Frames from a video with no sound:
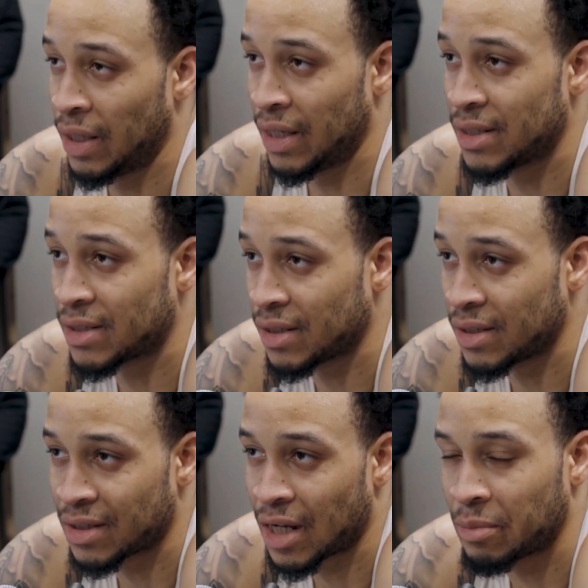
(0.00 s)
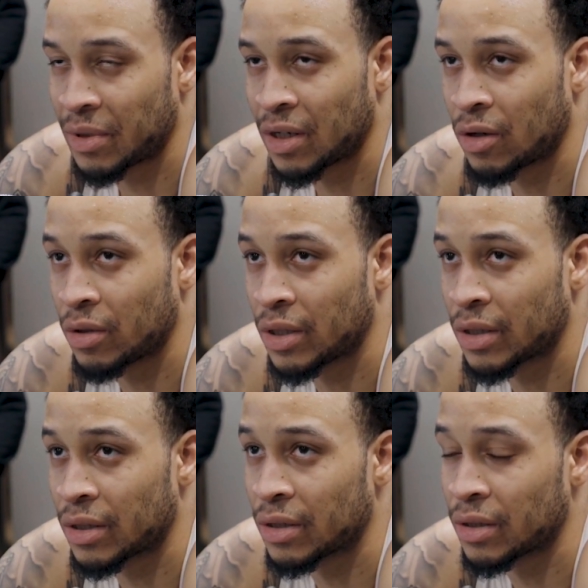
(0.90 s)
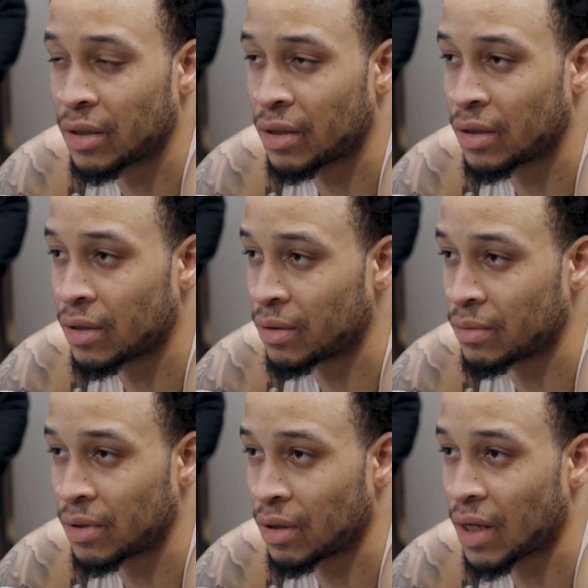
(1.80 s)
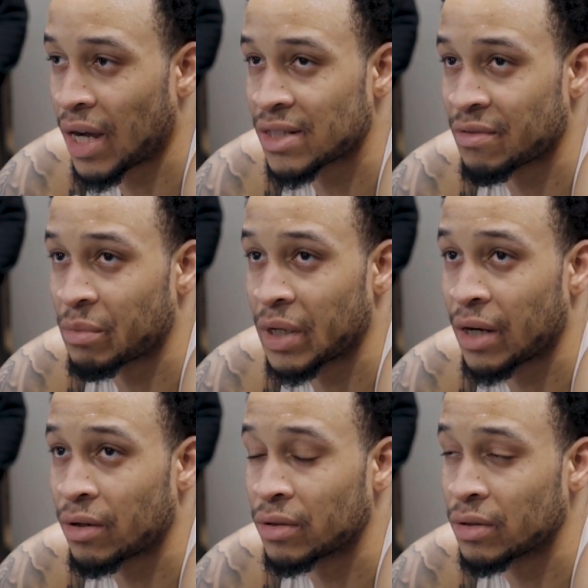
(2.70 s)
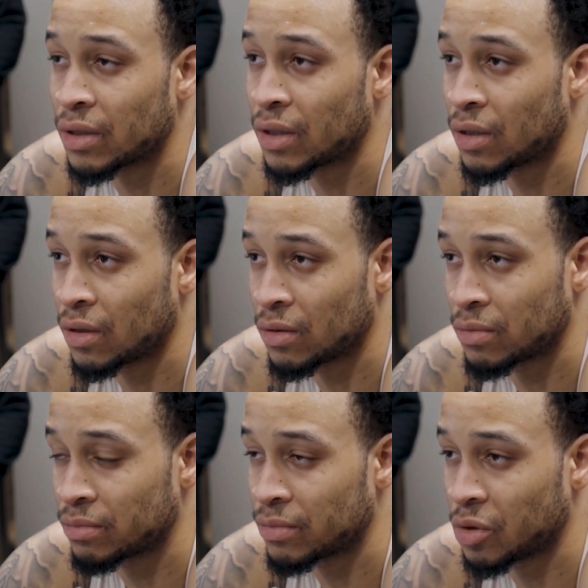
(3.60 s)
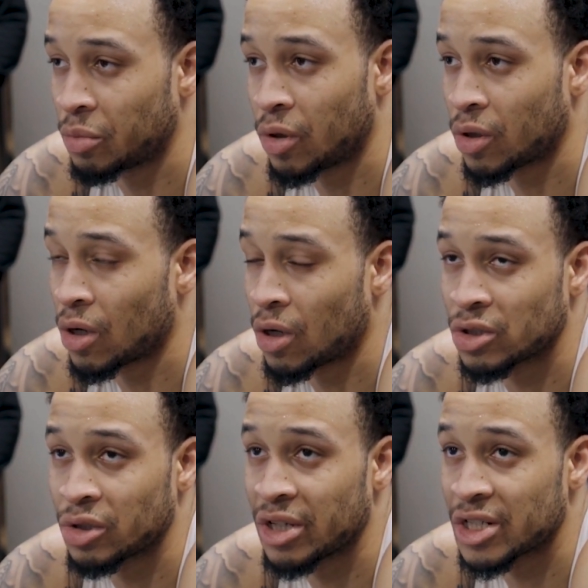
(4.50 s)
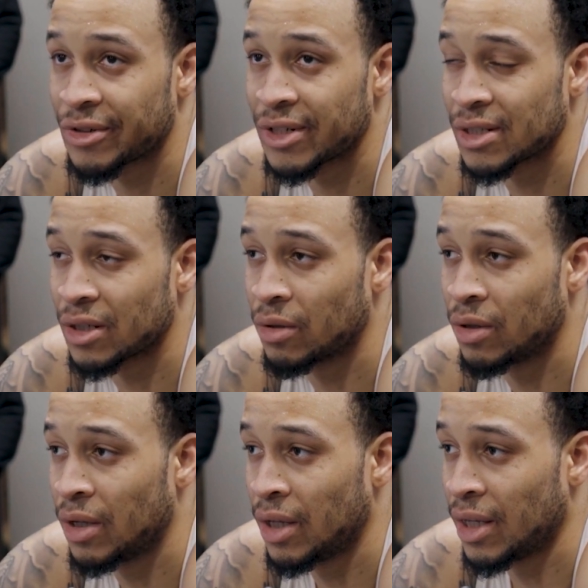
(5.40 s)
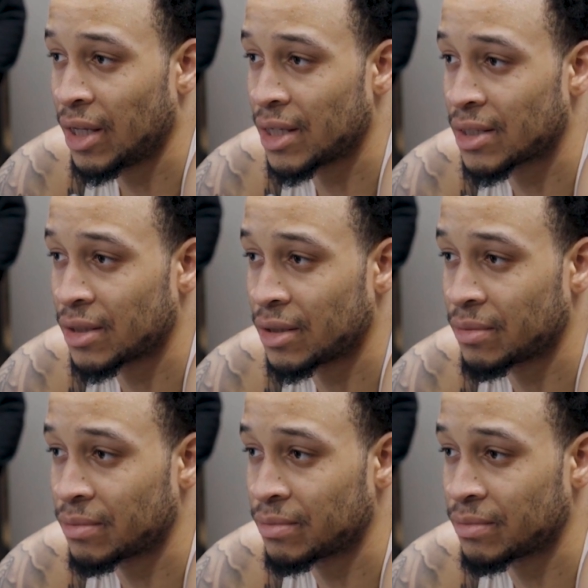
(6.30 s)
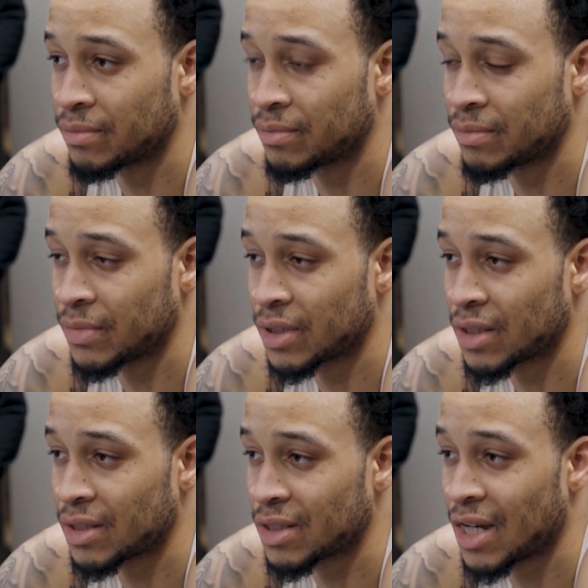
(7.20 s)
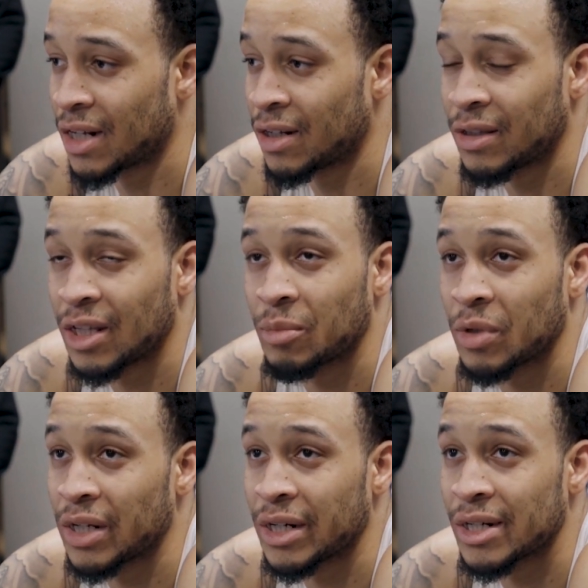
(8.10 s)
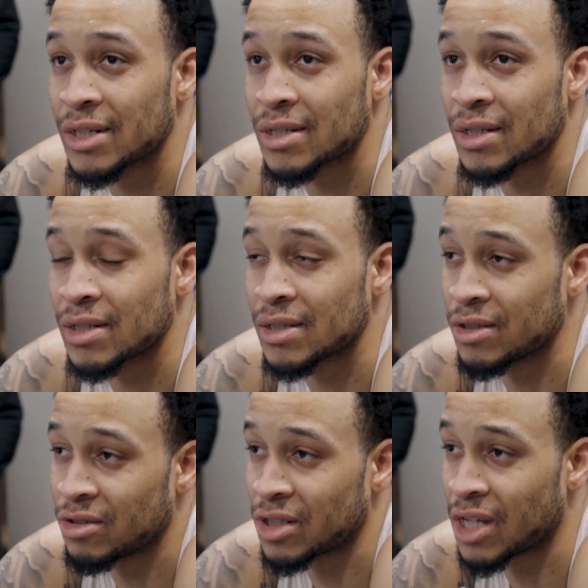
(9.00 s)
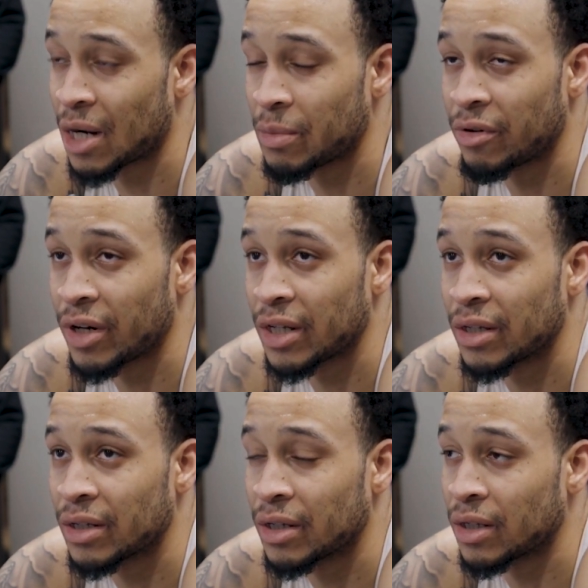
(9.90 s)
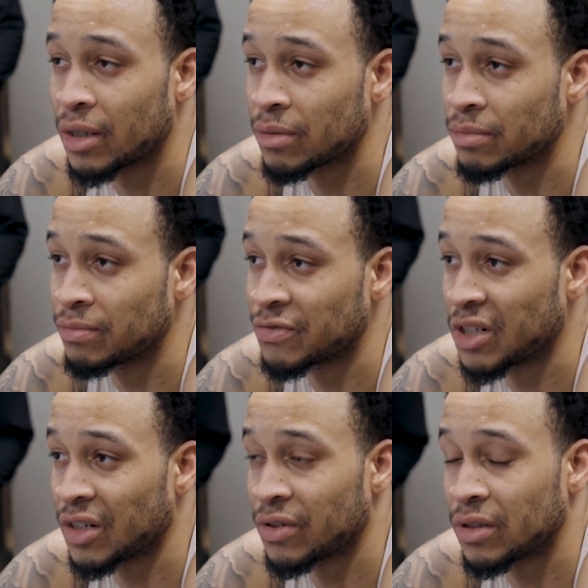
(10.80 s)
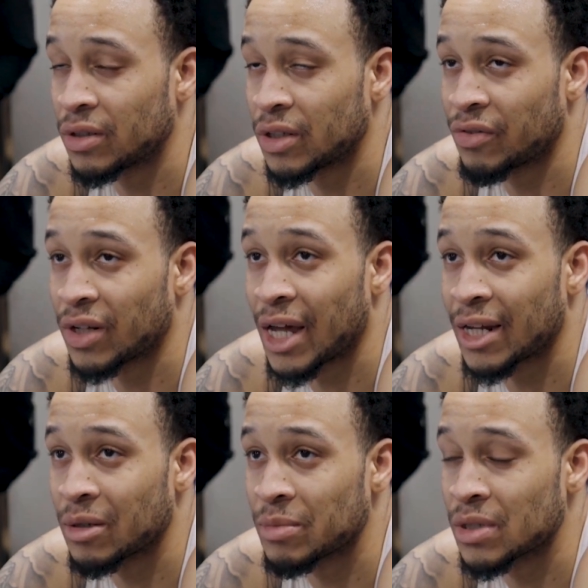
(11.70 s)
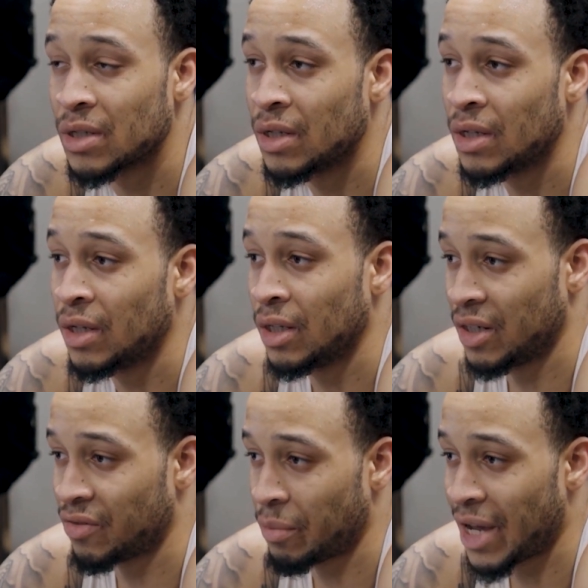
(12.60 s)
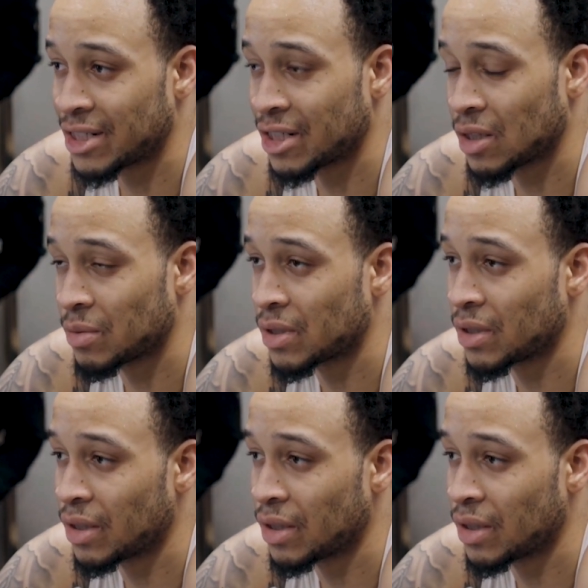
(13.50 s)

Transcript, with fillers: It's uh, it's kind of been the whole year. Um, you know, guys have been out um, through protocols, through injuries, so it's um, it's, it's kind of the theme of the year. Is, you just got to be ready um, for different different lineups, different matchups.